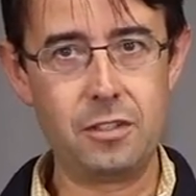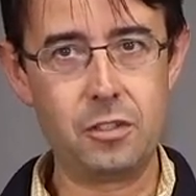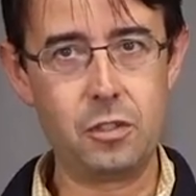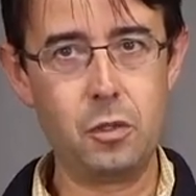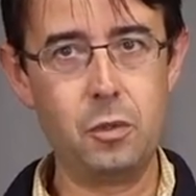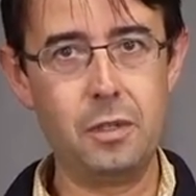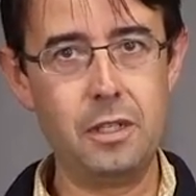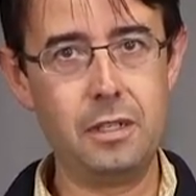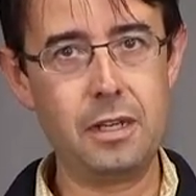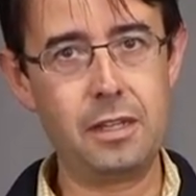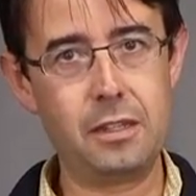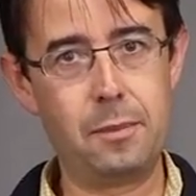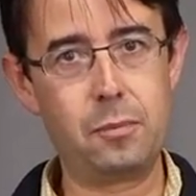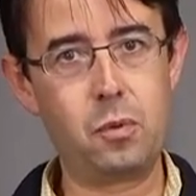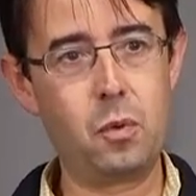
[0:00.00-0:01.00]
tuning
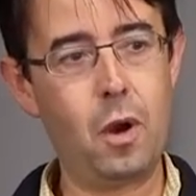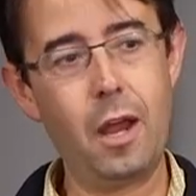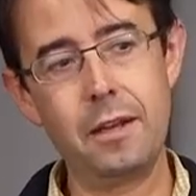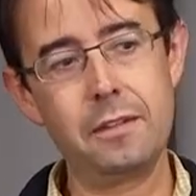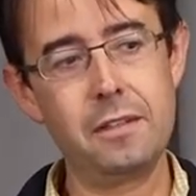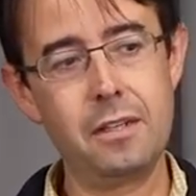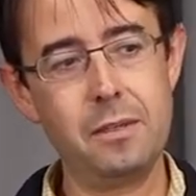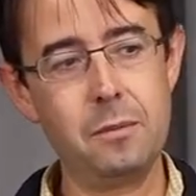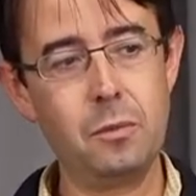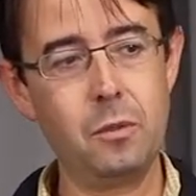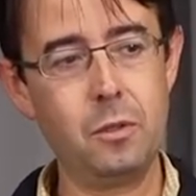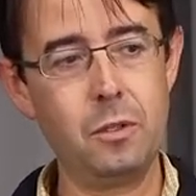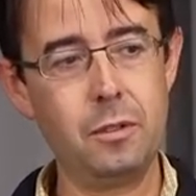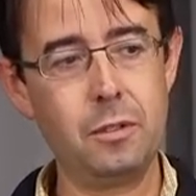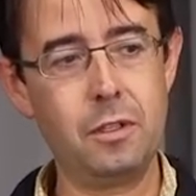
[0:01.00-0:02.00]
not the product
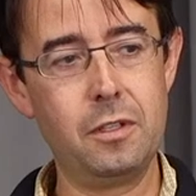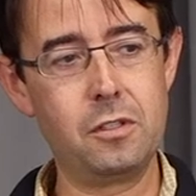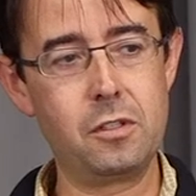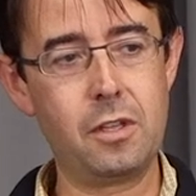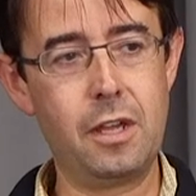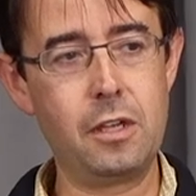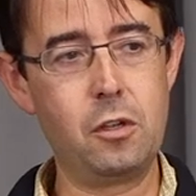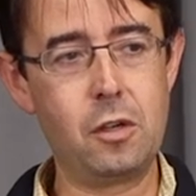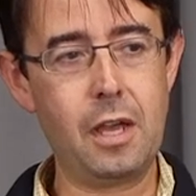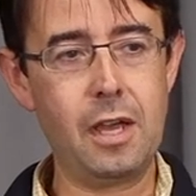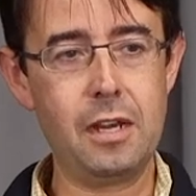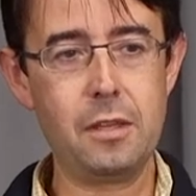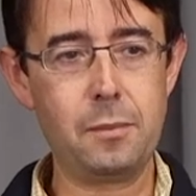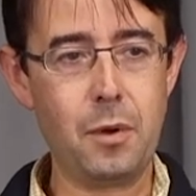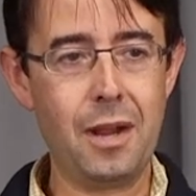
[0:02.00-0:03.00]
anymore because like you
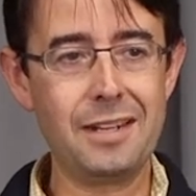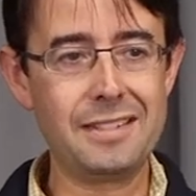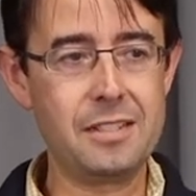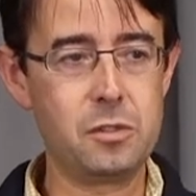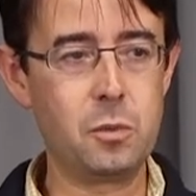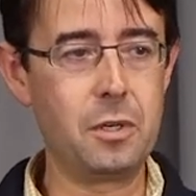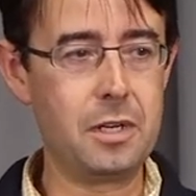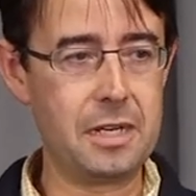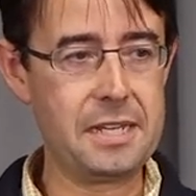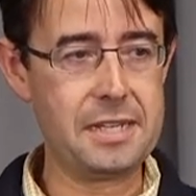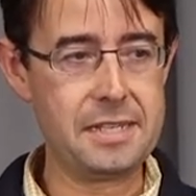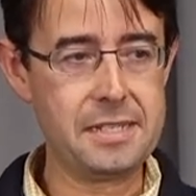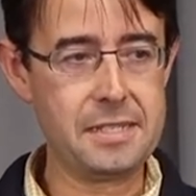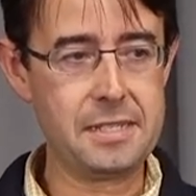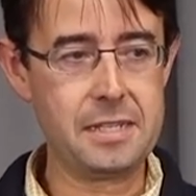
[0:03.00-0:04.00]
kind of the product is what it
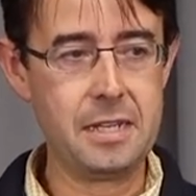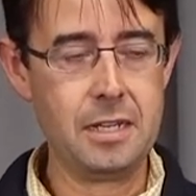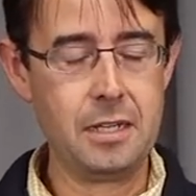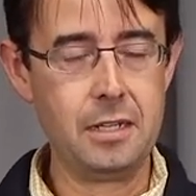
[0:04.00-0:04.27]
is,